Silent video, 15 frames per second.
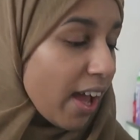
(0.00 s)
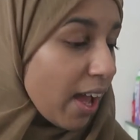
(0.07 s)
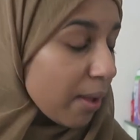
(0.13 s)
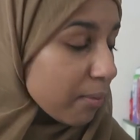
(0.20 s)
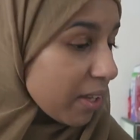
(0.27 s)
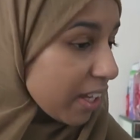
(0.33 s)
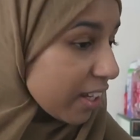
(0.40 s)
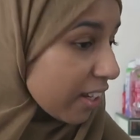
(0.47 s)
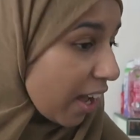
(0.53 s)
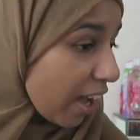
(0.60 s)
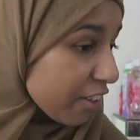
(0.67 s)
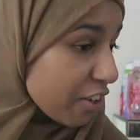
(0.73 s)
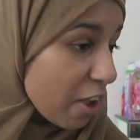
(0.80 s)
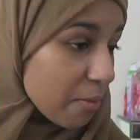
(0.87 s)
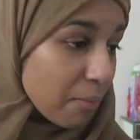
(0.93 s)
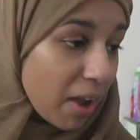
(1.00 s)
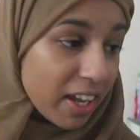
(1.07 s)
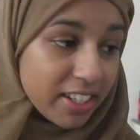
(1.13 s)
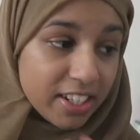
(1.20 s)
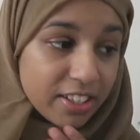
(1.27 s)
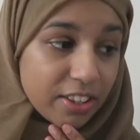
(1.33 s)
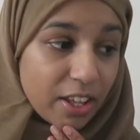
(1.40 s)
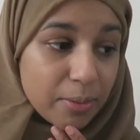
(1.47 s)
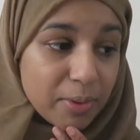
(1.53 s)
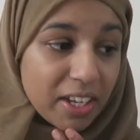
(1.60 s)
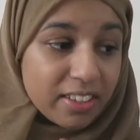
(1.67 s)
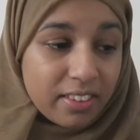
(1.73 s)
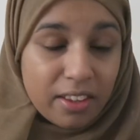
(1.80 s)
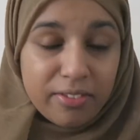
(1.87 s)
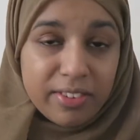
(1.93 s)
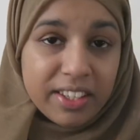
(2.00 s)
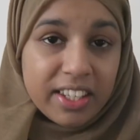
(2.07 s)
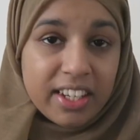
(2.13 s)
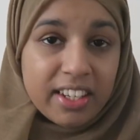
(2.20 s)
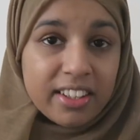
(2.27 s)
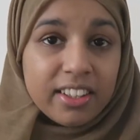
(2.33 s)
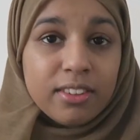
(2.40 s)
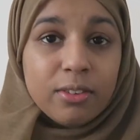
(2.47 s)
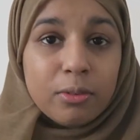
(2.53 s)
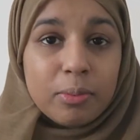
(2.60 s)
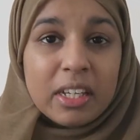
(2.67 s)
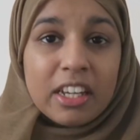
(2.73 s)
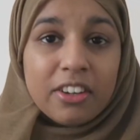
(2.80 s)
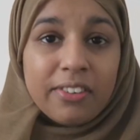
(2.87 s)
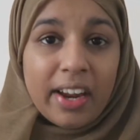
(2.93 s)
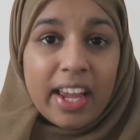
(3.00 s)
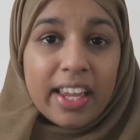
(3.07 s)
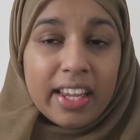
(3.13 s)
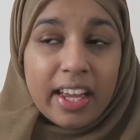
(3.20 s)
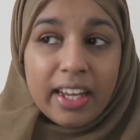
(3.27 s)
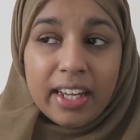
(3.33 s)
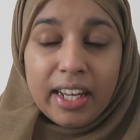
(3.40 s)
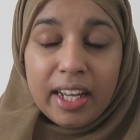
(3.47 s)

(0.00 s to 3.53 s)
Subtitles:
I mean, I don't mind it though, because I think this would be a great